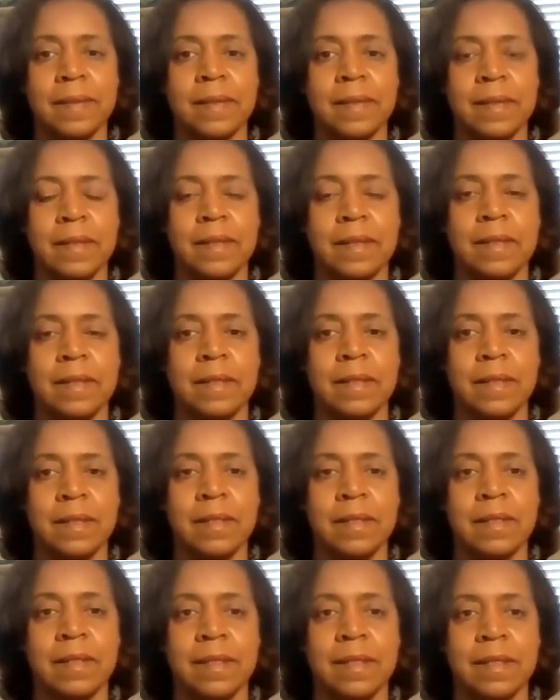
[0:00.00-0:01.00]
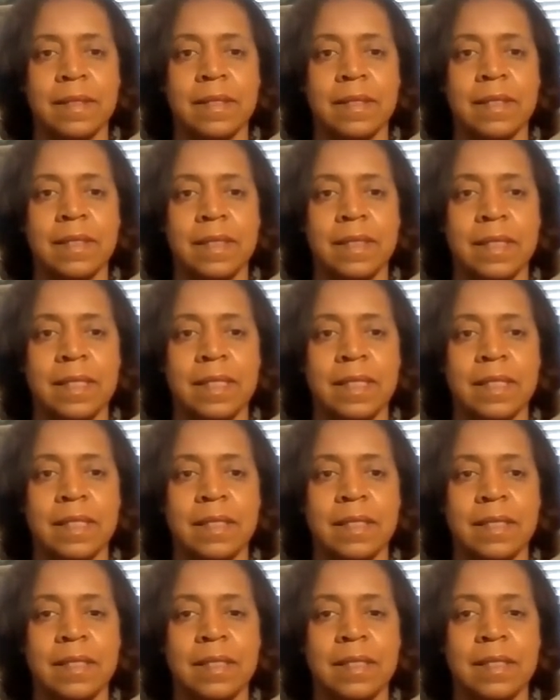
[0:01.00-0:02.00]

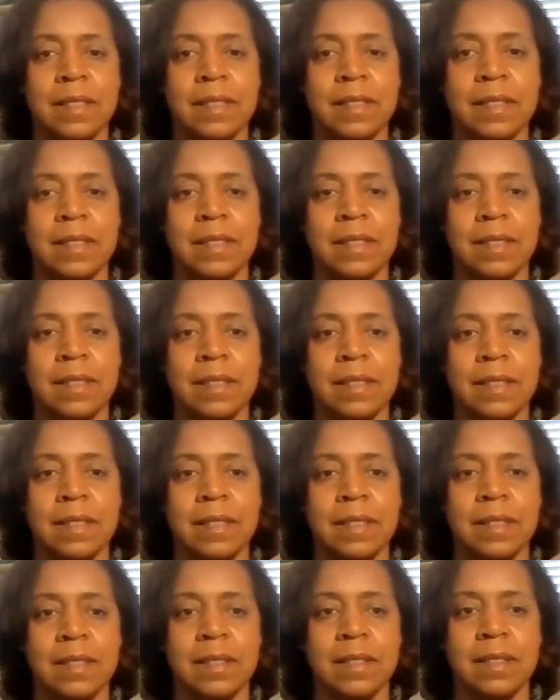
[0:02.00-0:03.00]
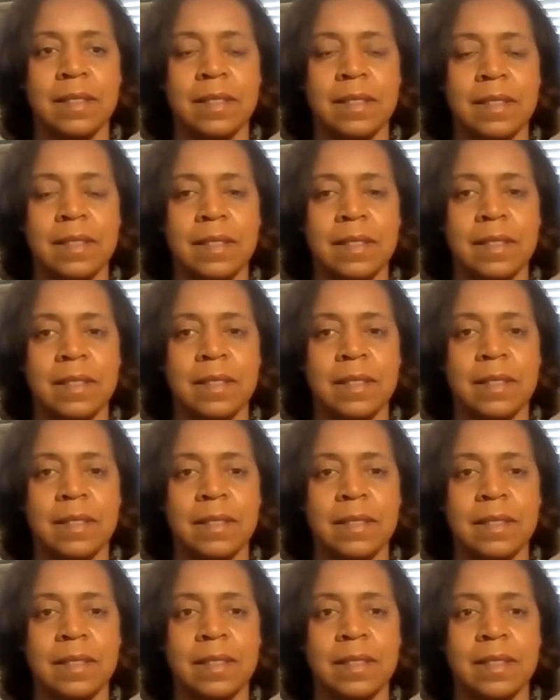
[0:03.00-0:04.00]

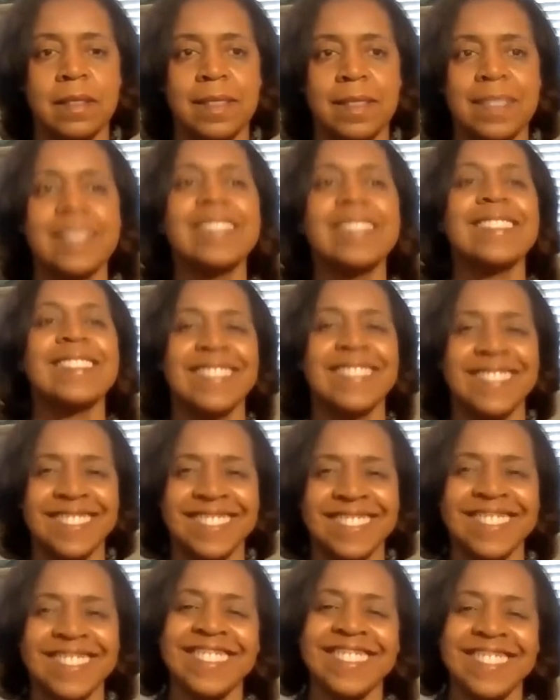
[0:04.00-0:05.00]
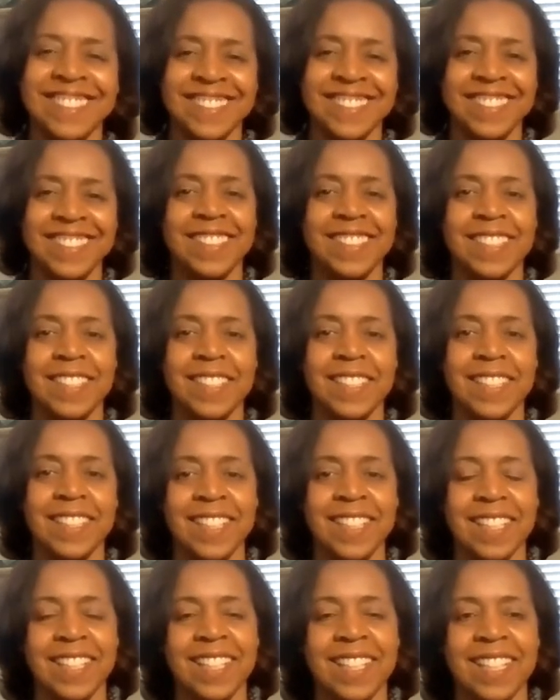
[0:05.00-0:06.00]

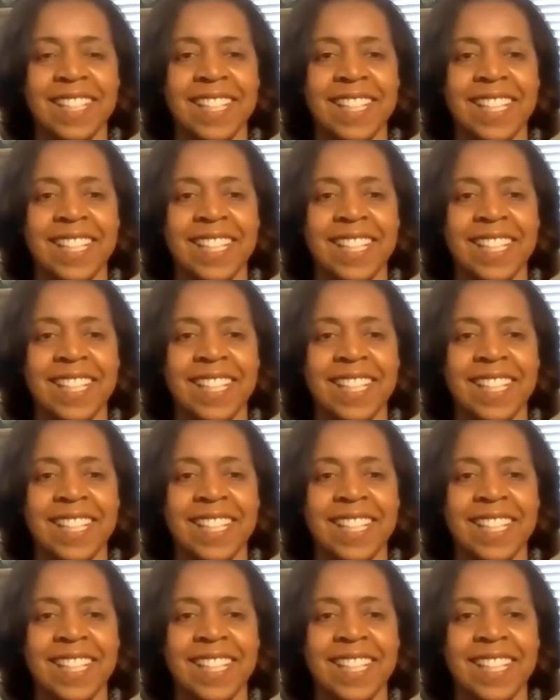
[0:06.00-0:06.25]
The person shown says nothing.